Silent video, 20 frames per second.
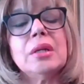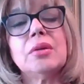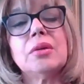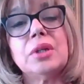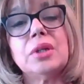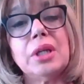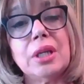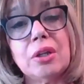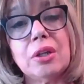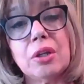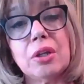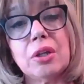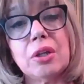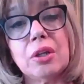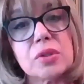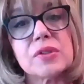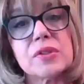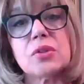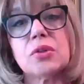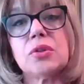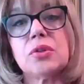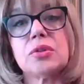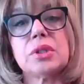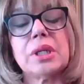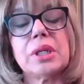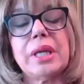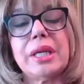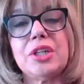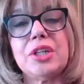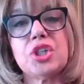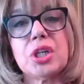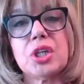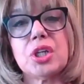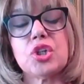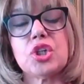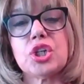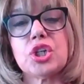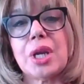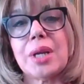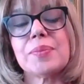their interpersonal
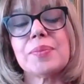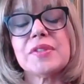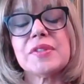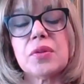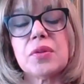relationships.